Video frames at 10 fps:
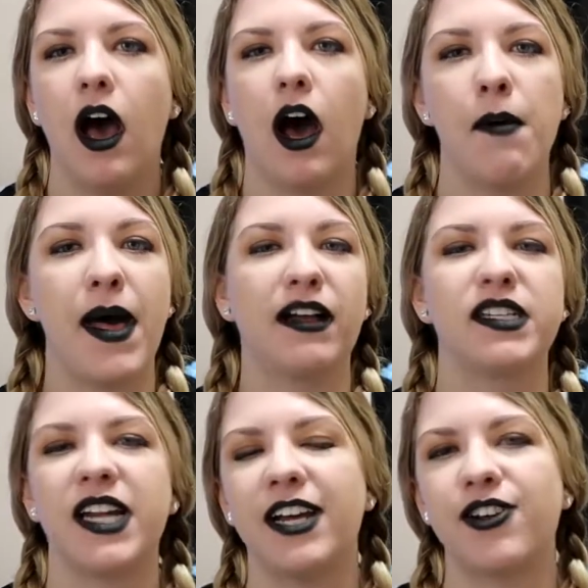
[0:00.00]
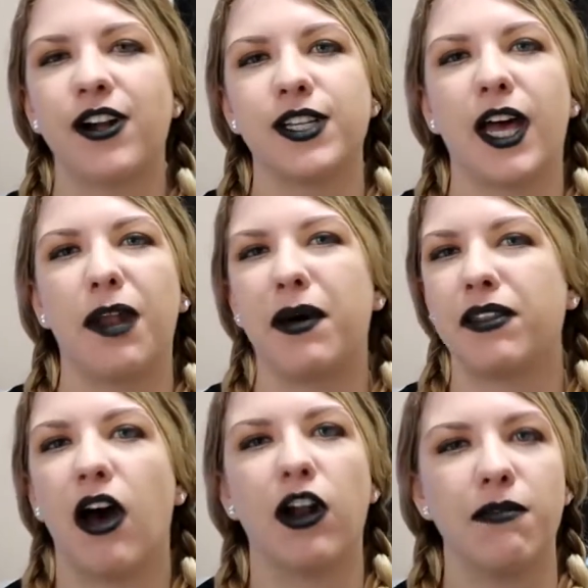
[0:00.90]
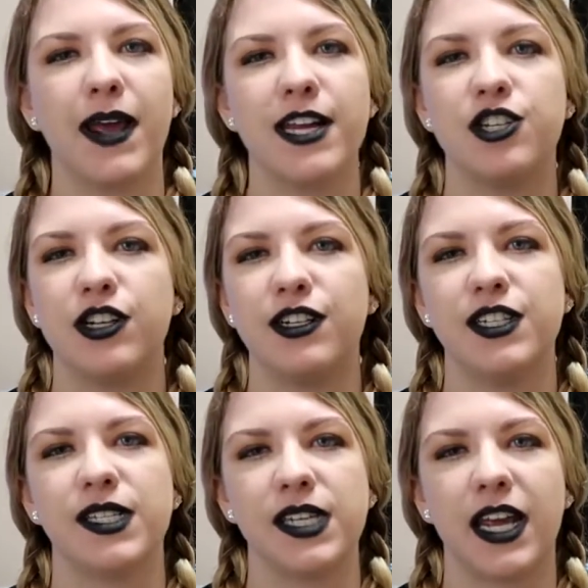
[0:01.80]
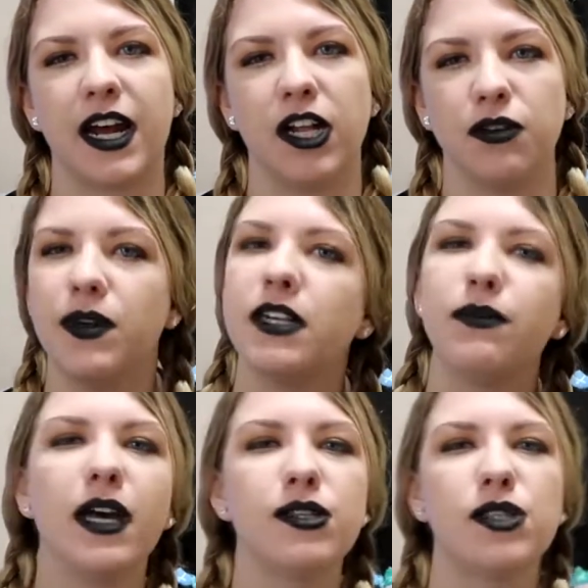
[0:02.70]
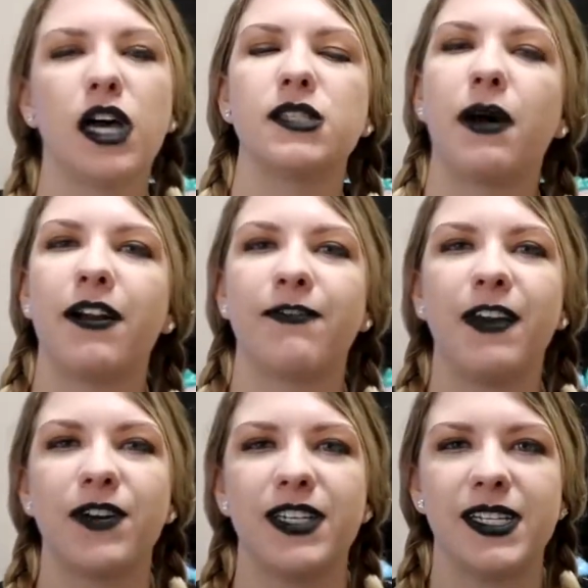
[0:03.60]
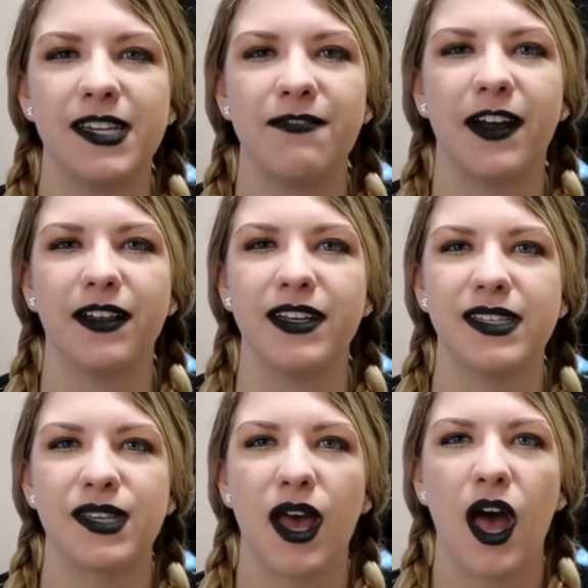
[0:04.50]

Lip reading: Alex and I talked a lot about the Haunted Mansion and Disney and Halloween, and we also talked about our favorite Disney villains.